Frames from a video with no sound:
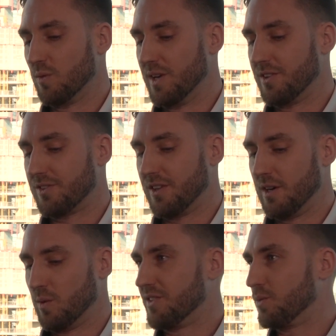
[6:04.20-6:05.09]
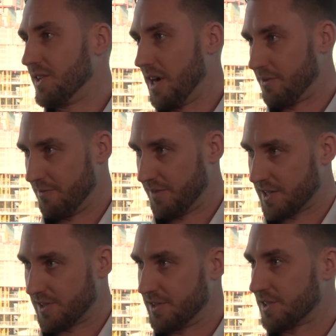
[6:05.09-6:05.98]
with other
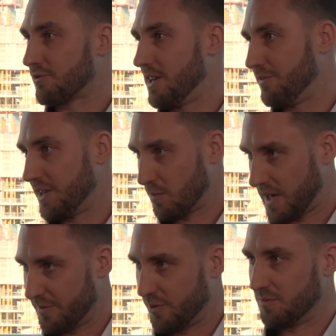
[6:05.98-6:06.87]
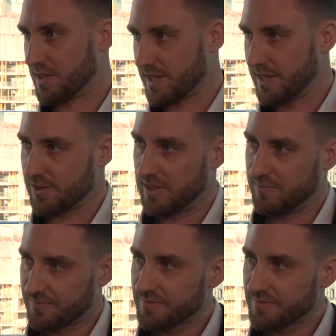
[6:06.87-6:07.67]
investors, crowdfunding platforms, etc.